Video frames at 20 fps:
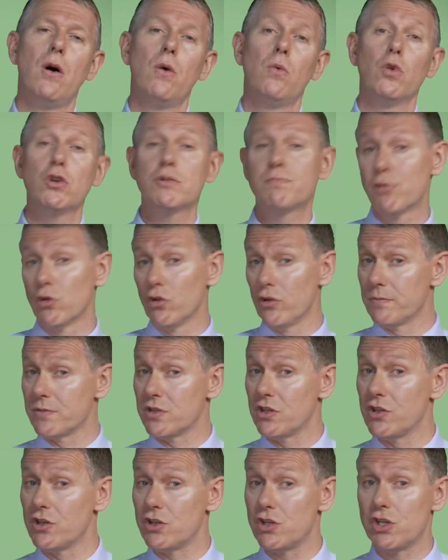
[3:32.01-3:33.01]
what's brought them
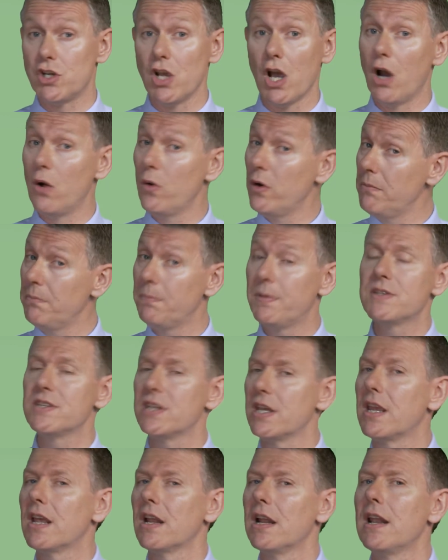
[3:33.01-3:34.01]
to the show and
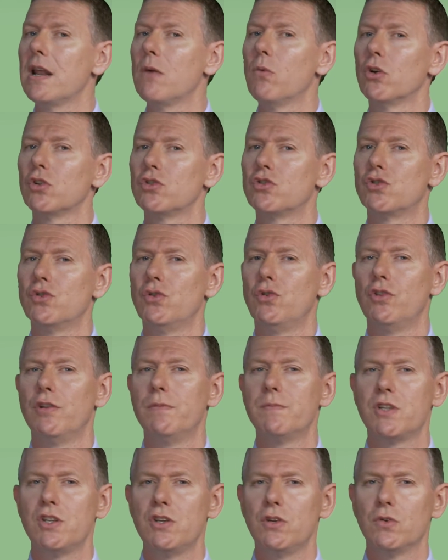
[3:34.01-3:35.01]
particularly what's drawn
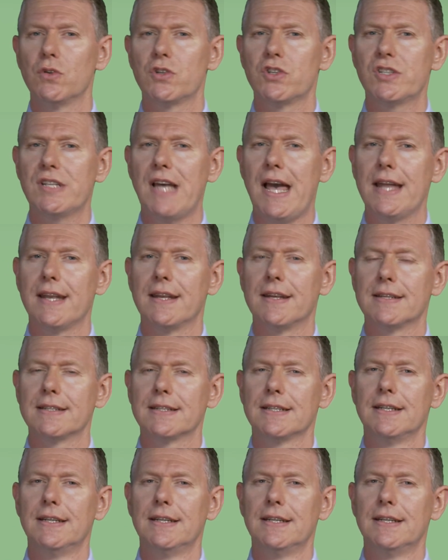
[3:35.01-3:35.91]
them to your stand.